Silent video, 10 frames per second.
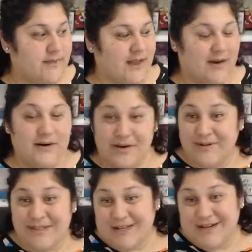I don't know, I'm
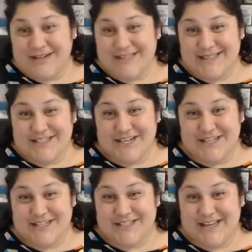excited to see the
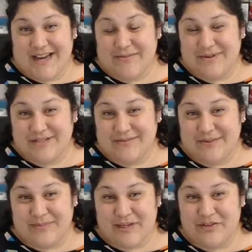changes that happen
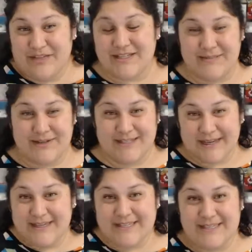with Pinterest. I'm
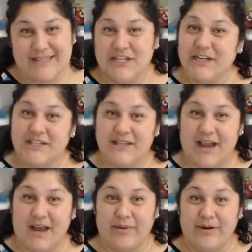excited to see the changes that
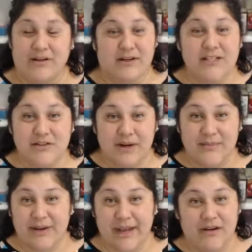happen on your Instagram
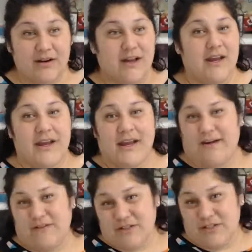account
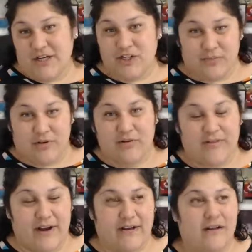after you change your
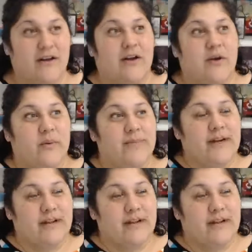profile. One of my